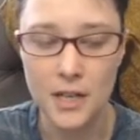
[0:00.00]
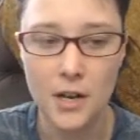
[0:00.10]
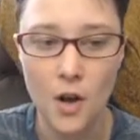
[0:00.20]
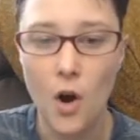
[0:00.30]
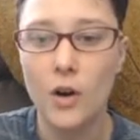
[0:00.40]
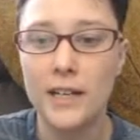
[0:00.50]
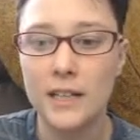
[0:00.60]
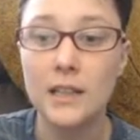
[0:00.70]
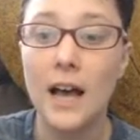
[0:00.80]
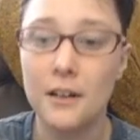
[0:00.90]
had already
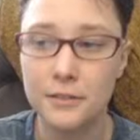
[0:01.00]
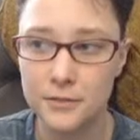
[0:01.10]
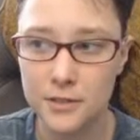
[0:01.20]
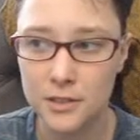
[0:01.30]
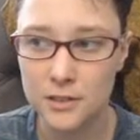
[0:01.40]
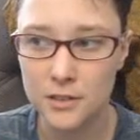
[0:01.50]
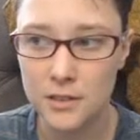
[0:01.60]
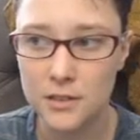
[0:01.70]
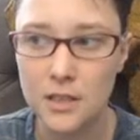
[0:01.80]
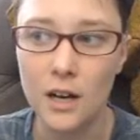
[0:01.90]
left
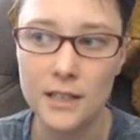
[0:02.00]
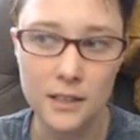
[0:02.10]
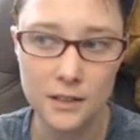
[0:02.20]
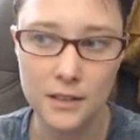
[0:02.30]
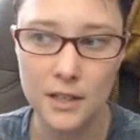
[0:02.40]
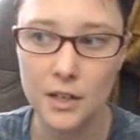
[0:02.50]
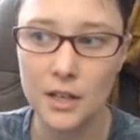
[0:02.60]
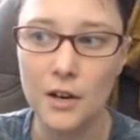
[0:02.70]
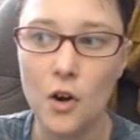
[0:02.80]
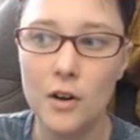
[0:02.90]
Talk Heathen.
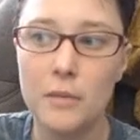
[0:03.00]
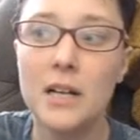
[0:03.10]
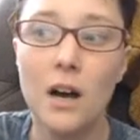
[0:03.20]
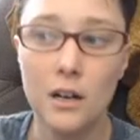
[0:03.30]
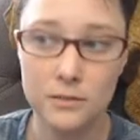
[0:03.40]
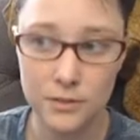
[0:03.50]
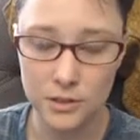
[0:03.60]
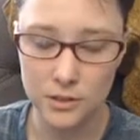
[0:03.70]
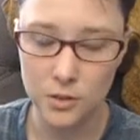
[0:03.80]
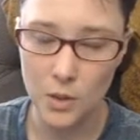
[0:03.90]
They'd already been gone for
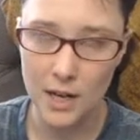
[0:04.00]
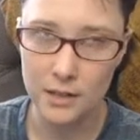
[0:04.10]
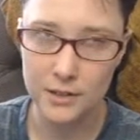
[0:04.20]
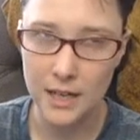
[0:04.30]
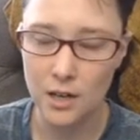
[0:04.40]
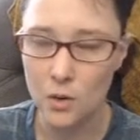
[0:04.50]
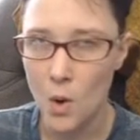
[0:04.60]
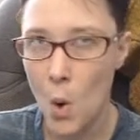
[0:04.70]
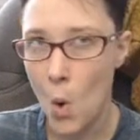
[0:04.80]
a little while. Now,